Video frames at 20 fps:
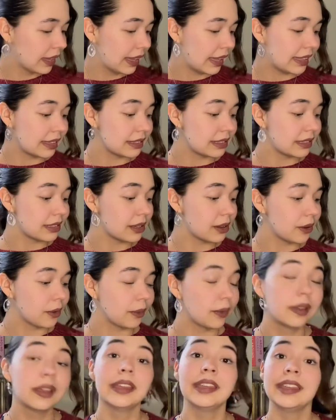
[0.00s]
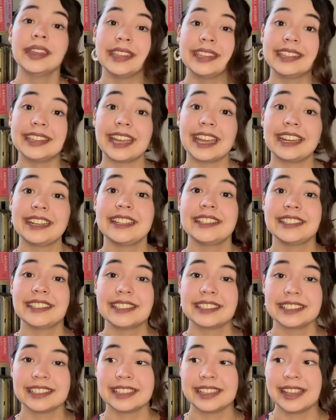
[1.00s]
and so that
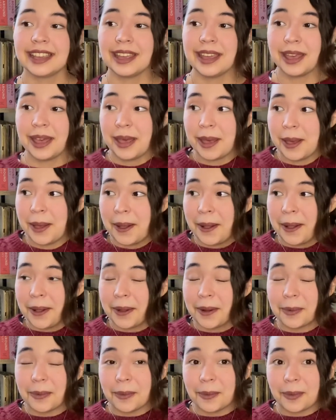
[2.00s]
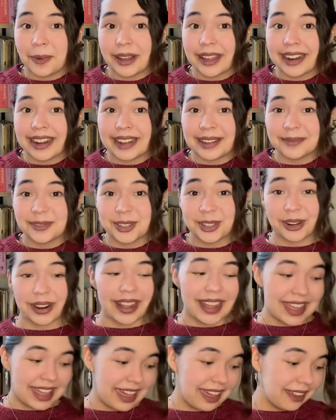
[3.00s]
is what I'm
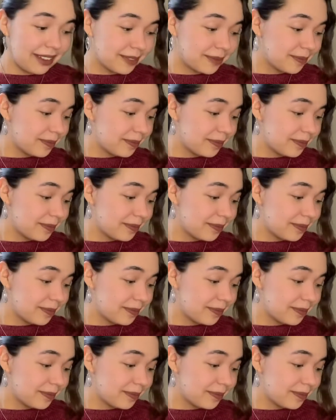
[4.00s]
trying.